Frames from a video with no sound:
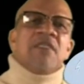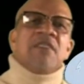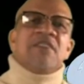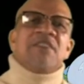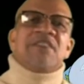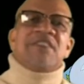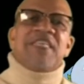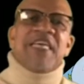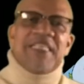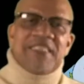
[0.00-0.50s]

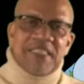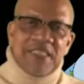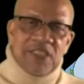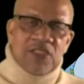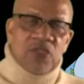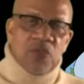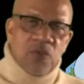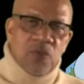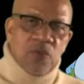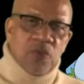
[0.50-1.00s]
teaching
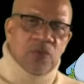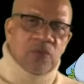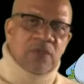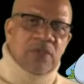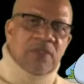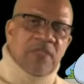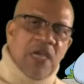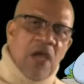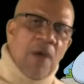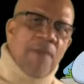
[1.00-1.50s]
tools.
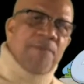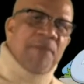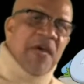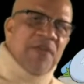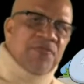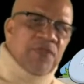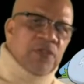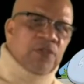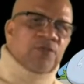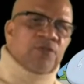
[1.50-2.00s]
They are
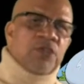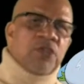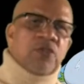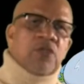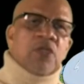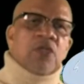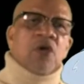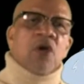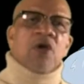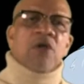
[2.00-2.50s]
methods for you to
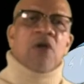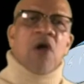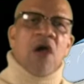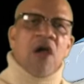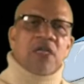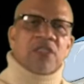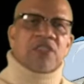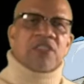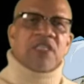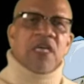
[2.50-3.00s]
learn the
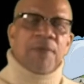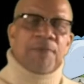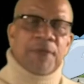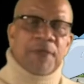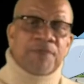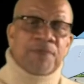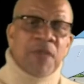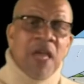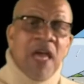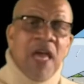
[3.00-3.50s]
art of stepping.
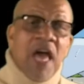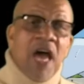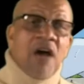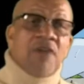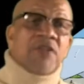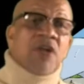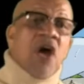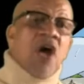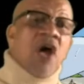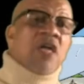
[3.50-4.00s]

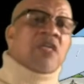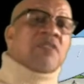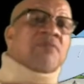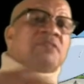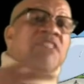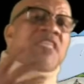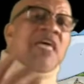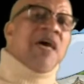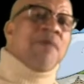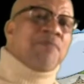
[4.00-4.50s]
However, the art of
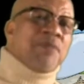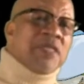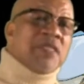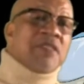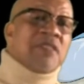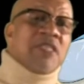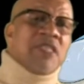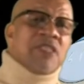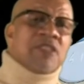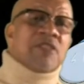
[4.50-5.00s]
stepping
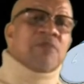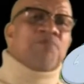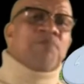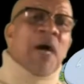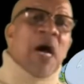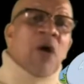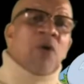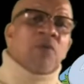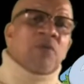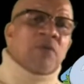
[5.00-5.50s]
is
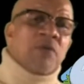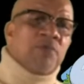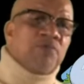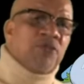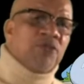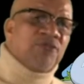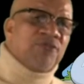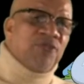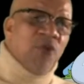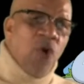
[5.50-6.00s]
about
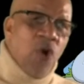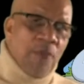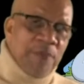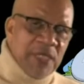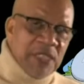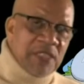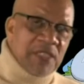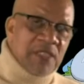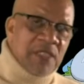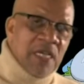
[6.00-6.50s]

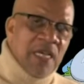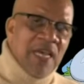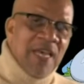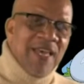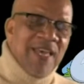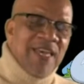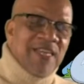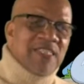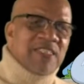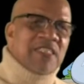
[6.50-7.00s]
performance.
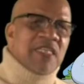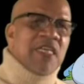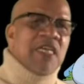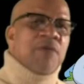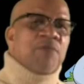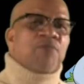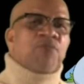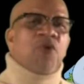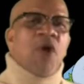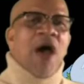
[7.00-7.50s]
It is an
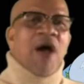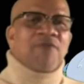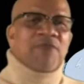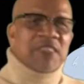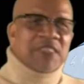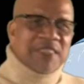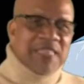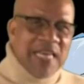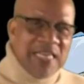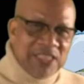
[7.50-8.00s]

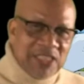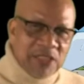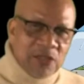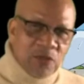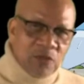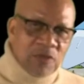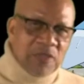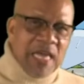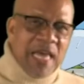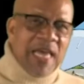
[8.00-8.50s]

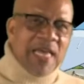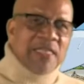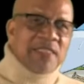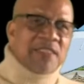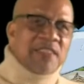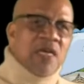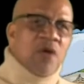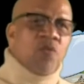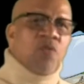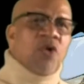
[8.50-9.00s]
improvisational dance
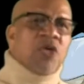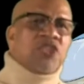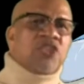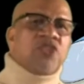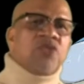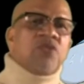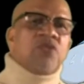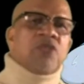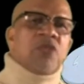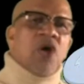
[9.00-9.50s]
that once
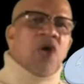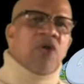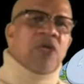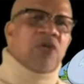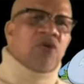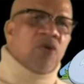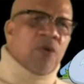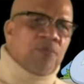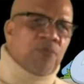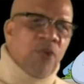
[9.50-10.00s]
you learn
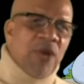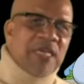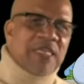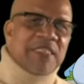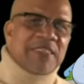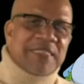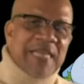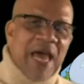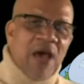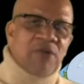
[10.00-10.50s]
it or break
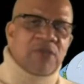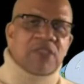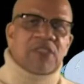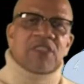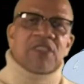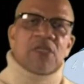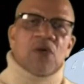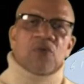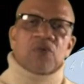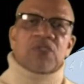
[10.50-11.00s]
it down into
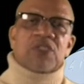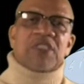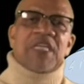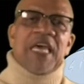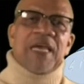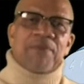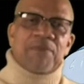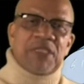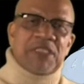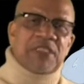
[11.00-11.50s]
those
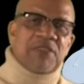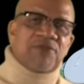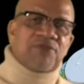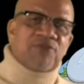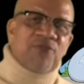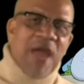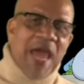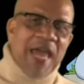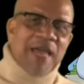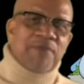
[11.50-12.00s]
segments and
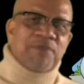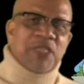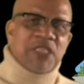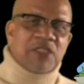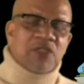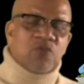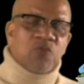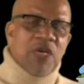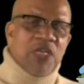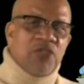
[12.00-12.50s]

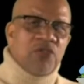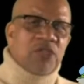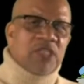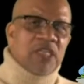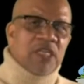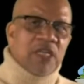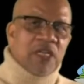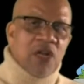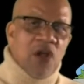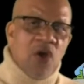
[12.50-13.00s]
fragments where you
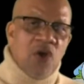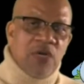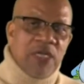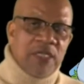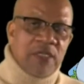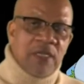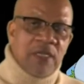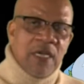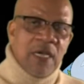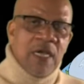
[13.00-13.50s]
can learn it,
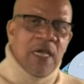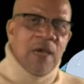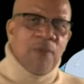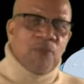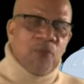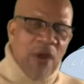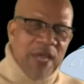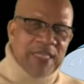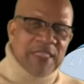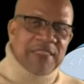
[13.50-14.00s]

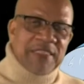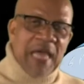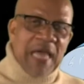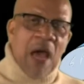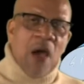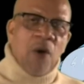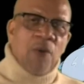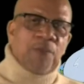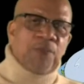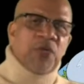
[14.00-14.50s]
break it
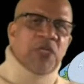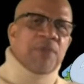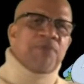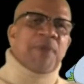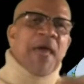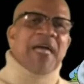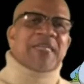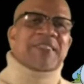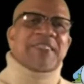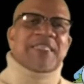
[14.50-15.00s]
down, put it
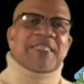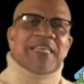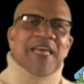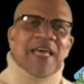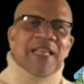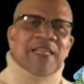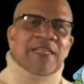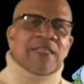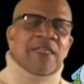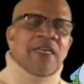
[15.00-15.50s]
back
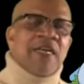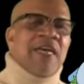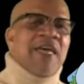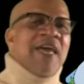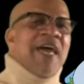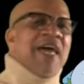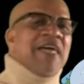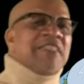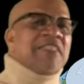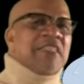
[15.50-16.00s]
together,
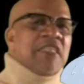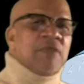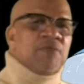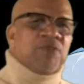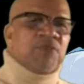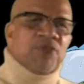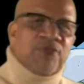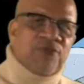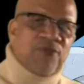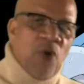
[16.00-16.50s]
and then
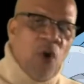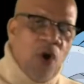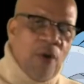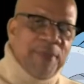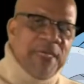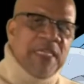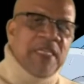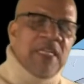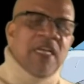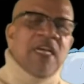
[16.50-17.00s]
perform
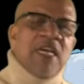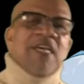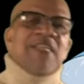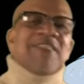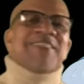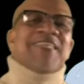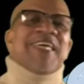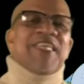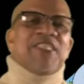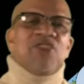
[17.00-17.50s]
it,
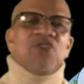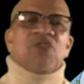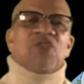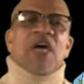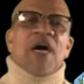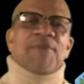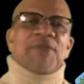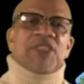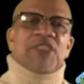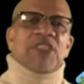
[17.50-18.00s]
then you
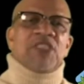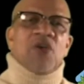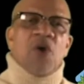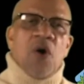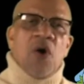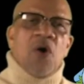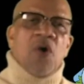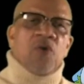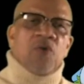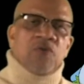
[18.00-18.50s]
come into your
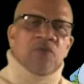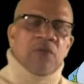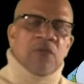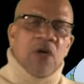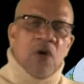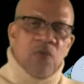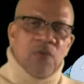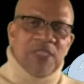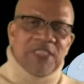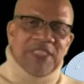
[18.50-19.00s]
own
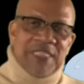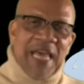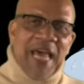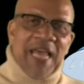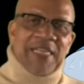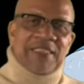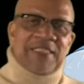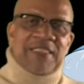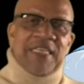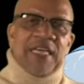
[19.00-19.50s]

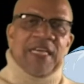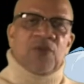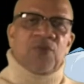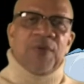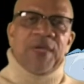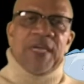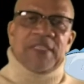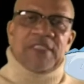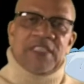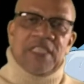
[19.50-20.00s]
originality and
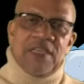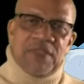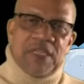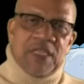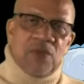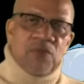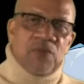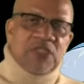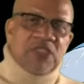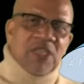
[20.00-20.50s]
creativity,
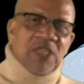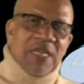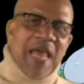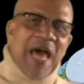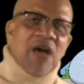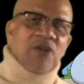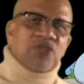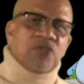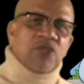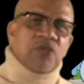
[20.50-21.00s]
which
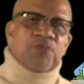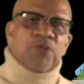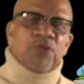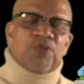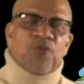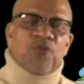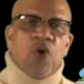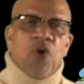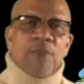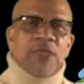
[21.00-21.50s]
allows you to
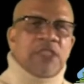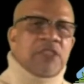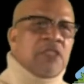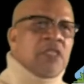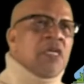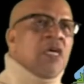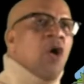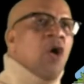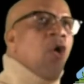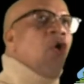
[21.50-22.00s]
perform it
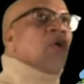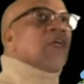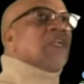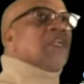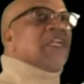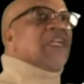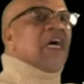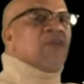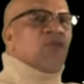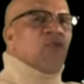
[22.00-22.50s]
on a
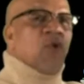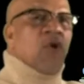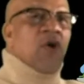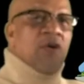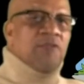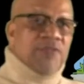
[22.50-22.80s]
level of